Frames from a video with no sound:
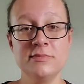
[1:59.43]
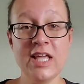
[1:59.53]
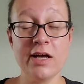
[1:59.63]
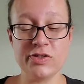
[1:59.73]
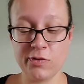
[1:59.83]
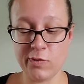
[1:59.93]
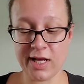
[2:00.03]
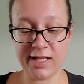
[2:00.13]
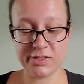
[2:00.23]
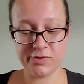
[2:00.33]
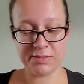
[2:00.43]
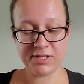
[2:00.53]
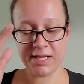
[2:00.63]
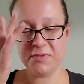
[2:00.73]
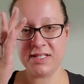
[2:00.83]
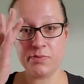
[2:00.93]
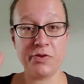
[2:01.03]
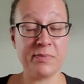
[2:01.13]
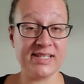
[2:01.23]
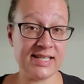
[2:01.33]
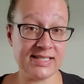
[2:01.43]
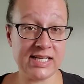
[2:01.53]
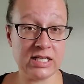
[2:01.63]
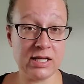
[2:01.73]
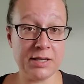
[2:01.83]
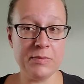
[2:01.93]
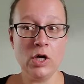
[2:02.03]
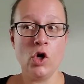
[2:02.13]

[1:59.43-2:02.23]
Yeah, so what I like to do sometimes is with my Scentsy Club,